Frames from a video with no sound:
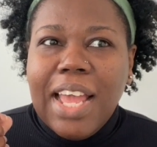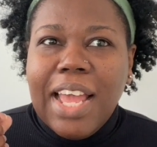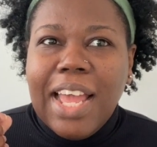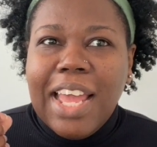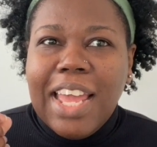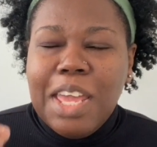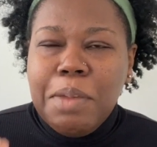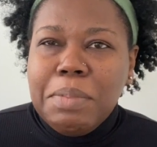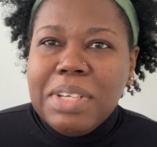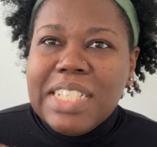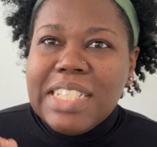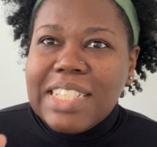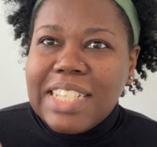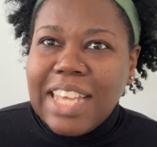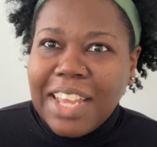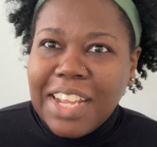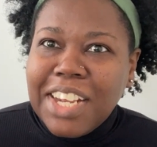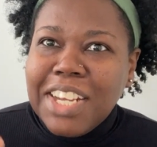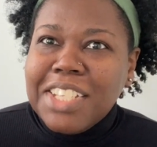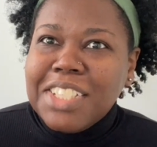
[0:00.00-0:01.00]
images
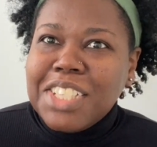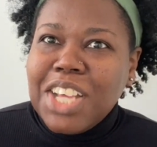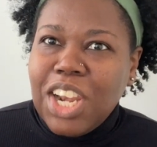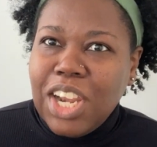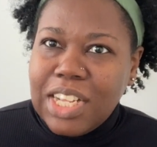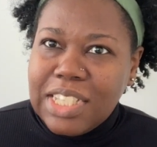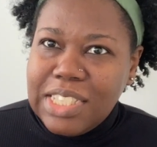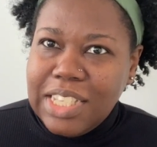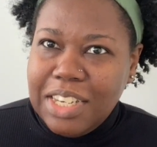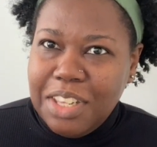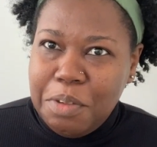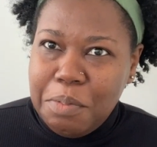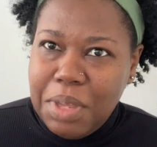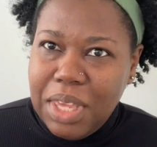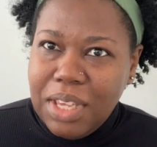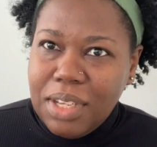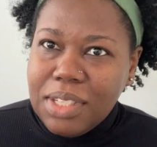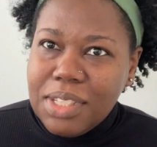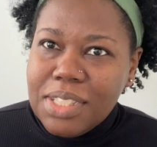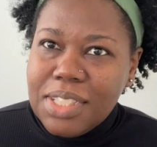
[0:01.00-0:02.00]
get clicked a lot in
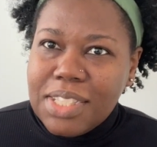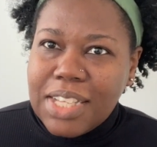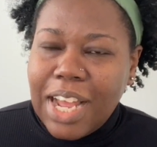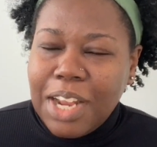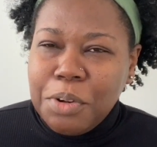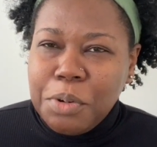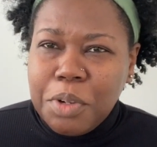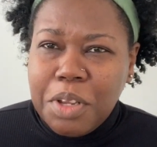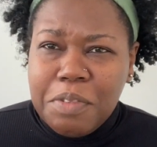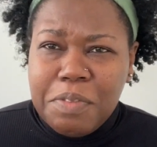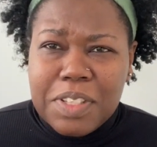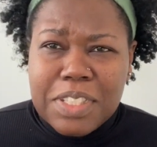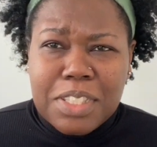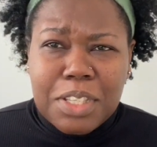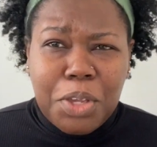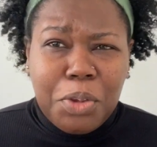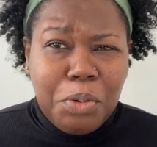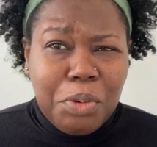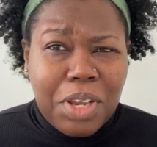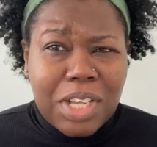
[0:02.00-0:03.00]
emails. I don't know if it's a
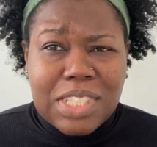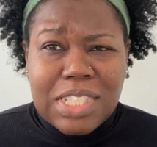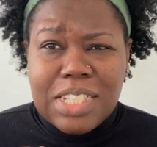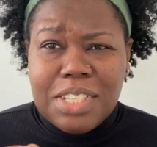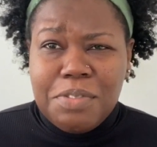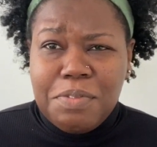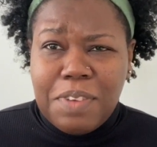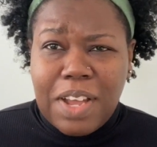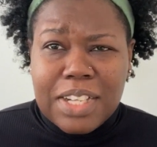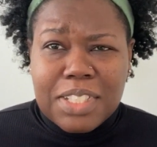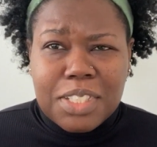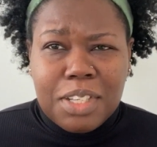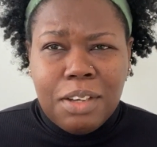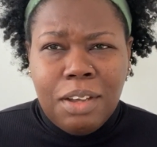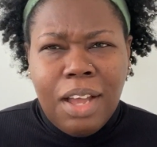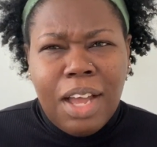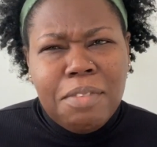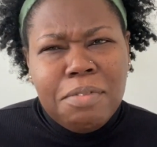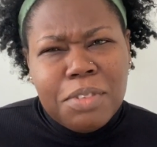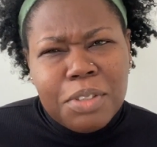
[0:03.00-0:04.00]
curiosity factor. I
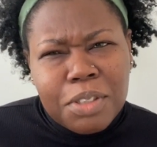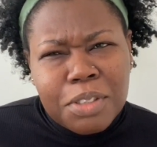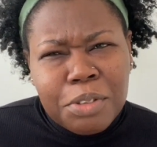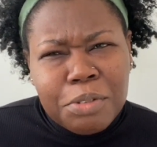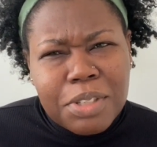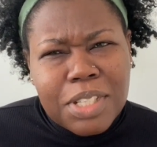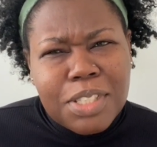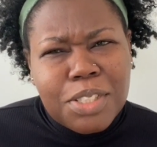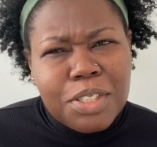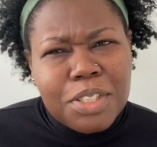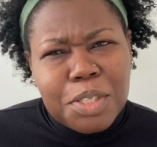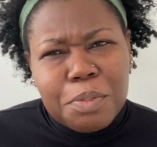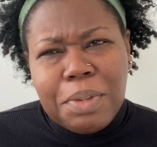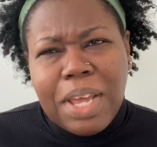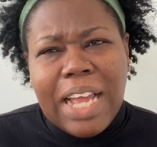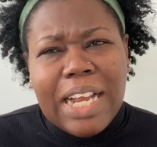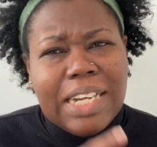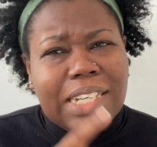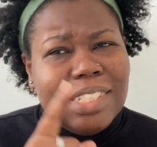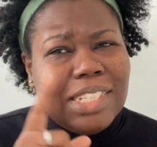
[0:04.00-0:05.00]
haven't done the research
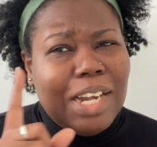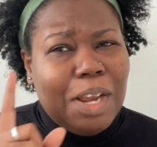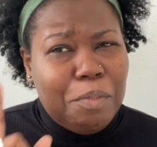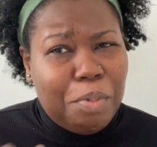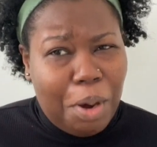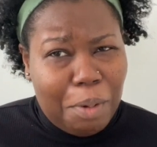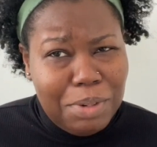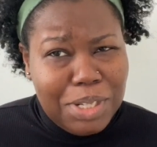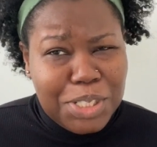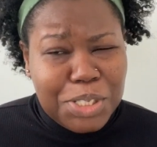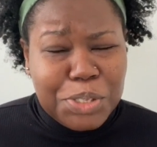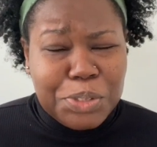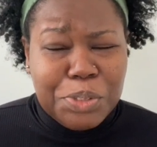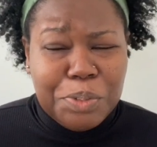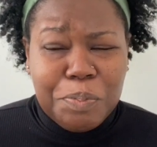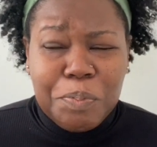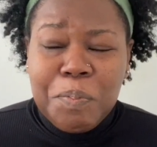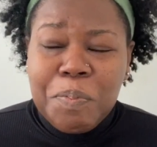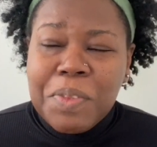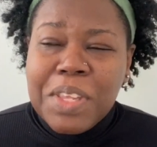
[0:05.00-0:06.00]
behind this and I probably
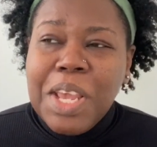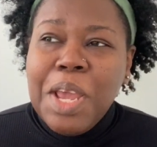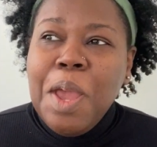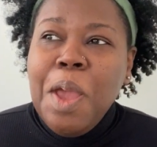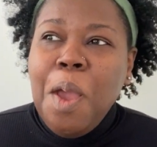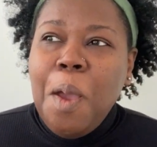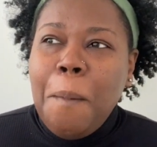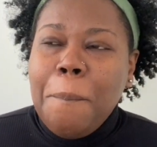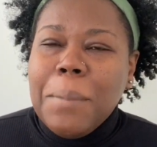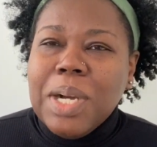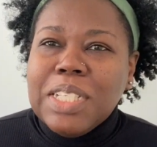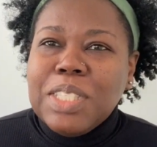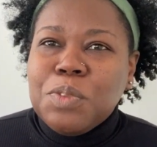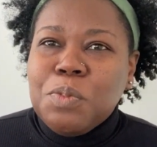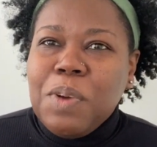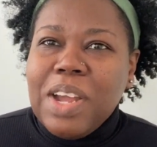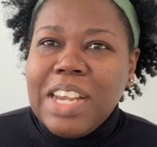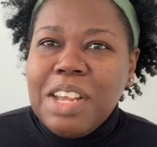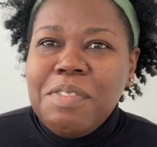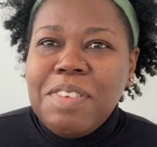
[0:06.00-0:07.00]
should. But
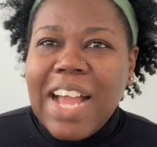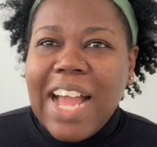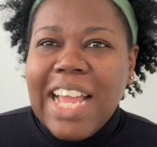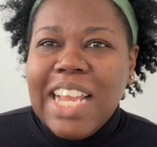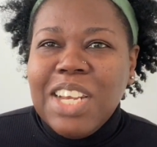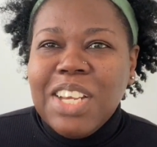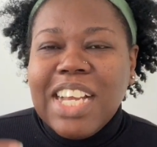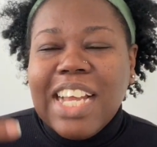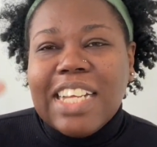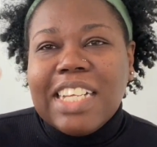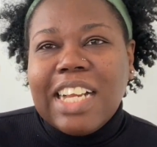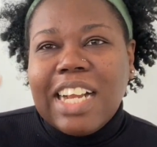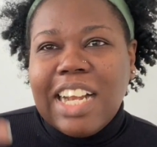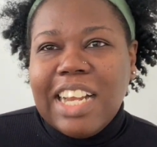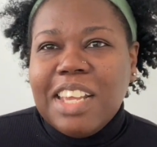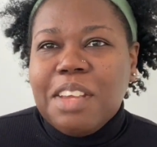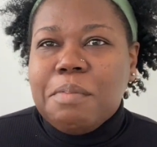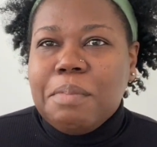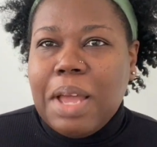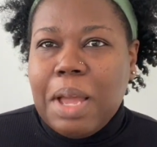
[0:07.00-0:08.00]
whenever I look at
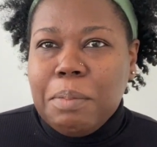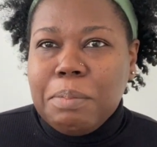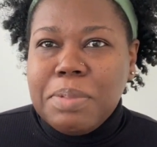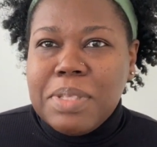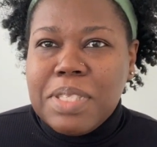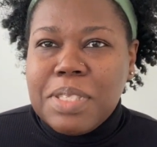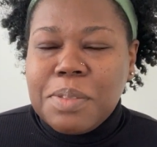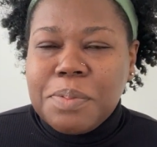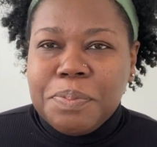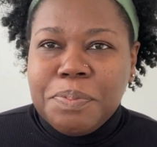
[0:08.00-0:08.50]
click maps